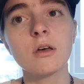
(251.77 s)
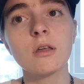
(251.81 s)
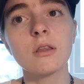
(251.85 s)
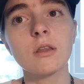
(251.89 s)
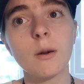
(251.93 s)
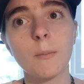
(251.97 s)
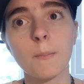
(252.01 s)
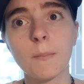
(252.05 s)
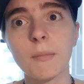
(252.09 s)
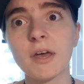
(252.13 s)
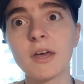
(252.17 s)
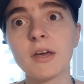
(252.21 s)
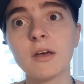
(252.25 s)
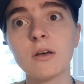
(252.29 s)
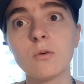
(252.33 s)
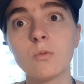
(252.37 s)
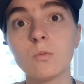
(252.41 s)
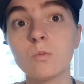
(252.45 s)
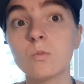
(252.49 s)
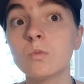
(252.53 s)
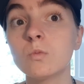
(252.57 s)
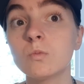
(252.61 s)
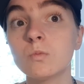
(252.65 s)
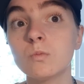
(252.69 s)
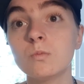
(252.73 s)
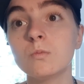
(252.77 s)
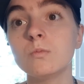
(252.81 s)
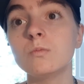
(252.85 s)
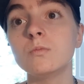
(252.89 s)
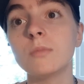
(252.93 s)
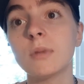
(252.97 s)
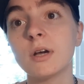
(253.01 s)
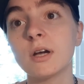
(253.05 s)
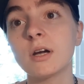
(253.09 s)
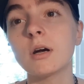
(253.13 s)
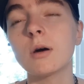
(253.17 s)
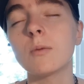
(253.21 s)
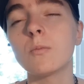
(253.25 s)
that may
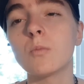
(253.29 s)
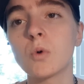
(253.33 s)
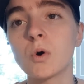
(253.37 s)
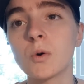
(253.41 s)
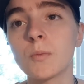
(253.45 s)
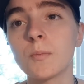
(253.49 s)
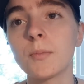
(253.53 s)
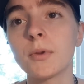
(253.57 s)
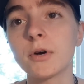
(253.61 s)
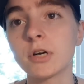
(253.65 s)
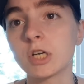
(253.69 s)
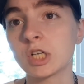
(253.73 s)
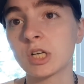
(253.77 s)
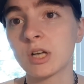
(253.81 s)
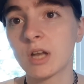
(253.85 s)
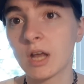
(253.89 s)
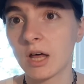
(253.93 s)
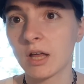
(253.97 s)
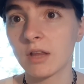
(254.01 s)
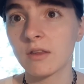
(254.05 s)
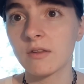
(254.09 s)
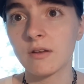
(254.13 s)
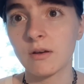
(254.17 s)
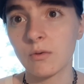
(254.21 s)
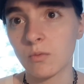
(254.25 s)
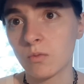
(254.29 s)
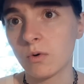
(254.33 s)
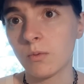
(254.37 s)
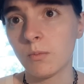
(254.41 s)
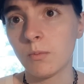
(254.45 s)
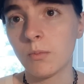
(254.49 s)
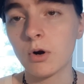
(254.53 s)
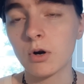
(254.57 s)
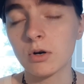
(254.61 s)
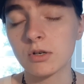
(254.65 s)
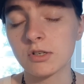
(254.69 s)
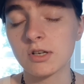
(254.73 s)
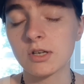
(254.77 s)
make up one personality and one
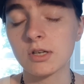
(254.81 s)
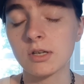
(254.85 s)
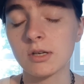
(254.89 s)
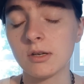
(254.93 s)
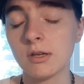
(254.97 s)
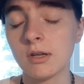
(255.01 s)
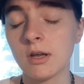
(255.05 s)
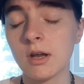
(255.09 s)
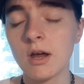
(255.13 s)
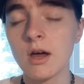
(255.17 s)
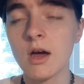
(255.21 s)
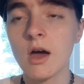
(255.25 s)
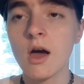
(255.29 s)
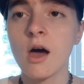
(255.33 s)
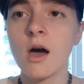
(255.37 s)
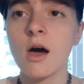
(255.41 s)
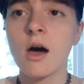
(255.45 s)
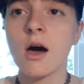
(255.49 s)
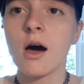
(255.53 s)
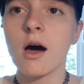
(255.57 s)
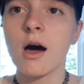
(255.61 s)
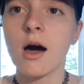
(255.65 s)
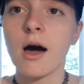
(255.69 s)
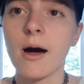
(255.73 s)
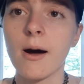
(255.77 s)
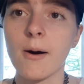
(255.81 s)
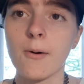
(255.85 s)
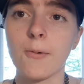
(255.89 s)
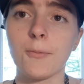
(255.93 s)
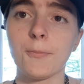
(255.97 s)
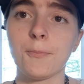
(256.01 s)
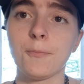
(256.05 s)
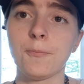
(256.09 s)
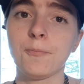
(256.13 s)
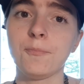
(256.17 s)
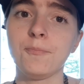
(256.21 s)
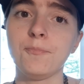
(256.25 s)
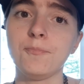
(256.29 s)
person.
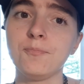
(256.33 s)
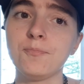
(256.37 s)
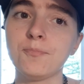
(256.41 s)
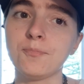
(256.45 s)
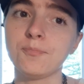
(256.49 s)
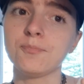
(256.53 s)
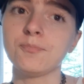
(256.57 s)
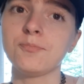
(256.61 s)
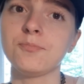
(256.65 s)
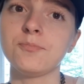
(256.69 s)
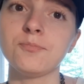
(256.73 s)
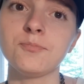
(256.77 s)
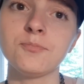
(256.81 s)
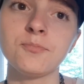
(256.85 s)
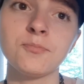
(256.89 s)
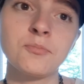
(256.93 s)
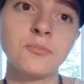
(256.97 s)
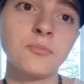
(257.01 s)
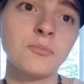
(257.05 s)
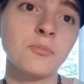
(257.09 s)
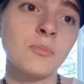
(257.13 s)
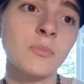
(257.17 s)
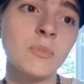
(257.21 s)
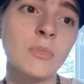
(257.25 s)
I've